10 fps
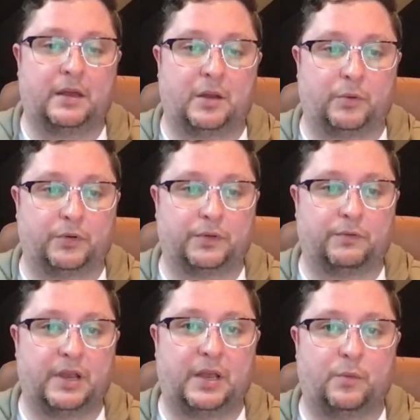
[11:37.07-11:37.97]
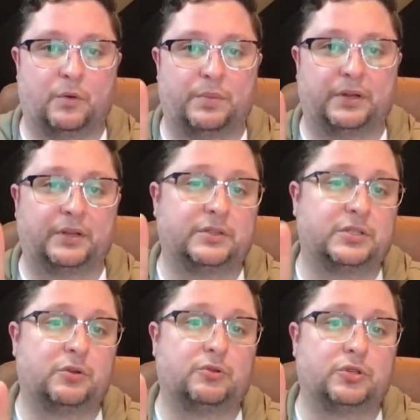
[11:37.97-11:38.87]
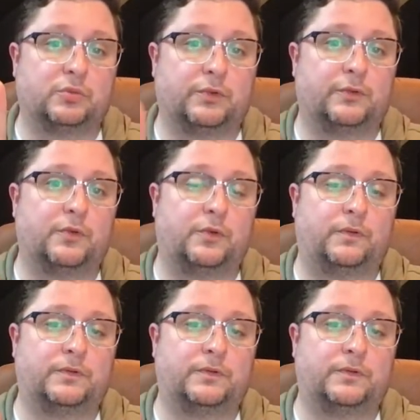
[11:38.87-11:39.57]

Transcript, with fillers: Number three, we're building social proof.